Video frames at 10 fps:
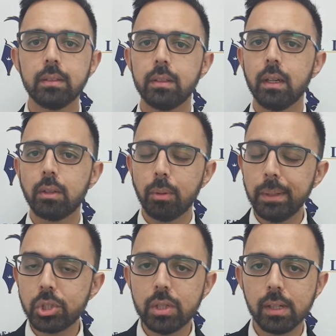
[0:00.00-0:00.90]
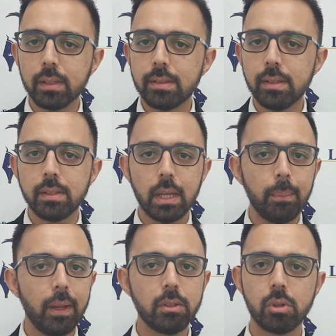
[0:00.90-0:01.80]
The commissioner at the
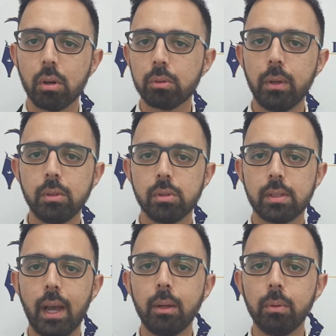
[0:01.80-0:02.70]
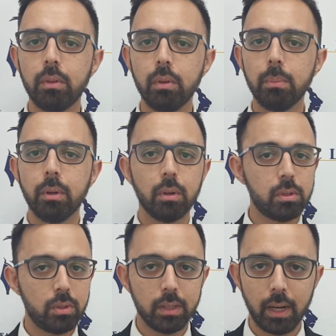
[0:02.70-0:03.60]
CCMA is not going to side with you
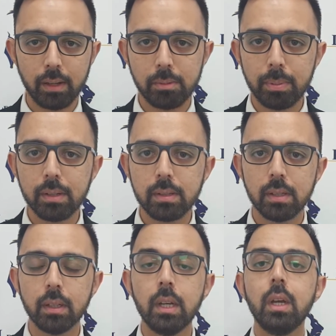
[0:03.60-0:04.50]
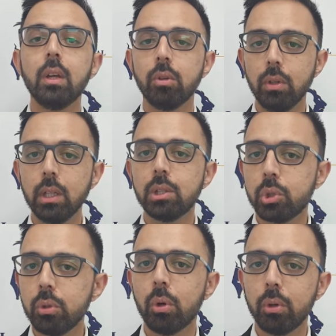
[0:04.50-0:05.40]
because you're a nice person. You need
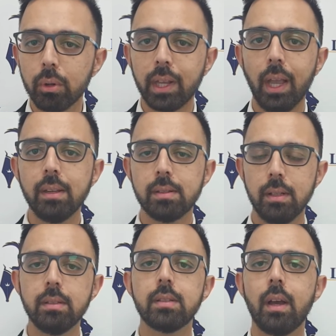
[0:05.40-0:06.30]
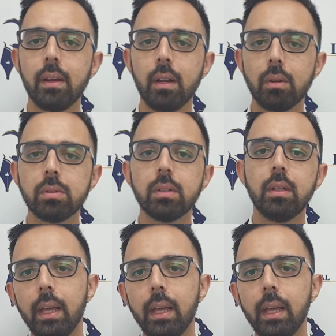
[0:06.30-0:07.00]
to know your case inside and out.